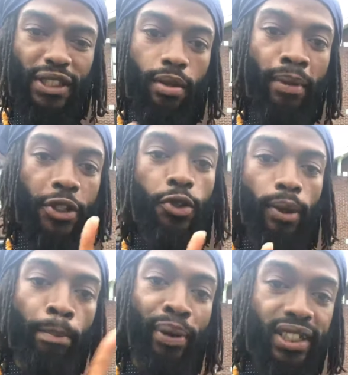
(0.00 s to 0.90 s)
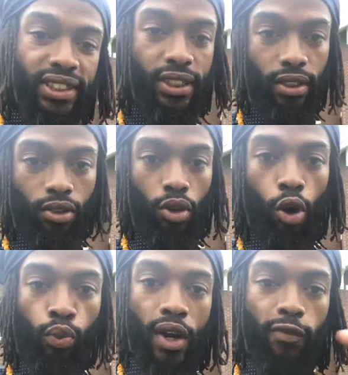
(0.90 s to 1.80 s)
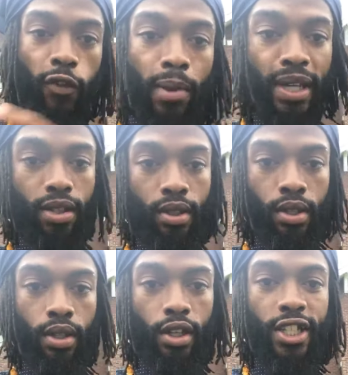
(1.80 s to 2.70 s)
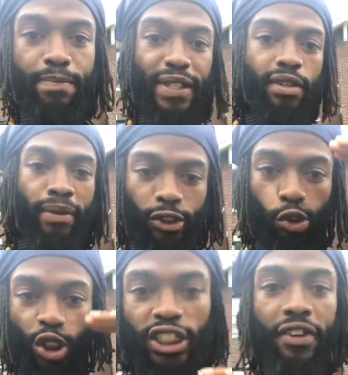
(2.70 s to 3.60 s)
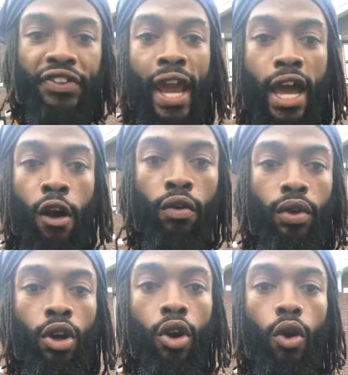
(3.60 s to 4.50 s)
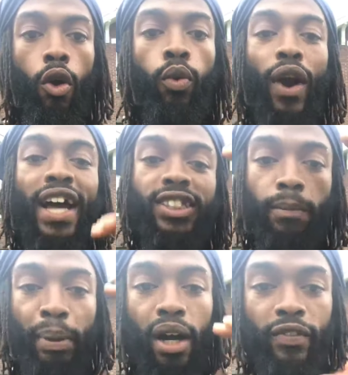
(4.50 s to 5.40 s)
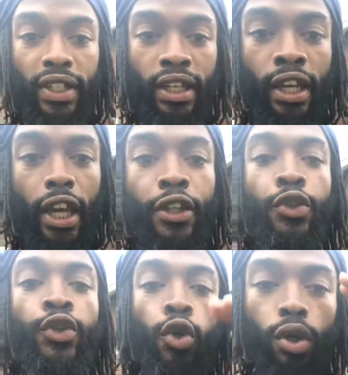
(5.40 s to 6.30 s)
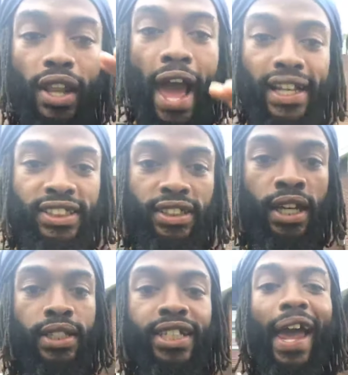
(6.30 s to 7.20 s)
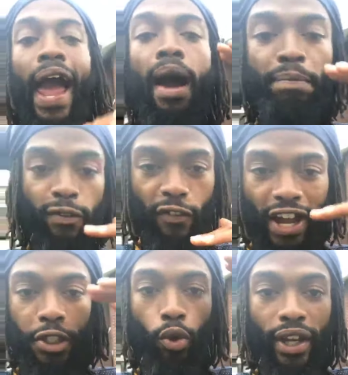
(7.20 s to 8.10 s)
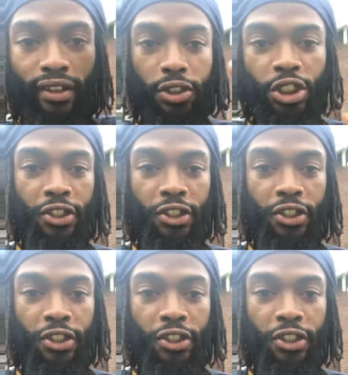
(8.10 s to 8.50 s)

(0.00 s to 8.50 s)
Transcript: make you embrace it or run from it. It's meant to make you shut down or rise above it and utilize it to amplify your energy and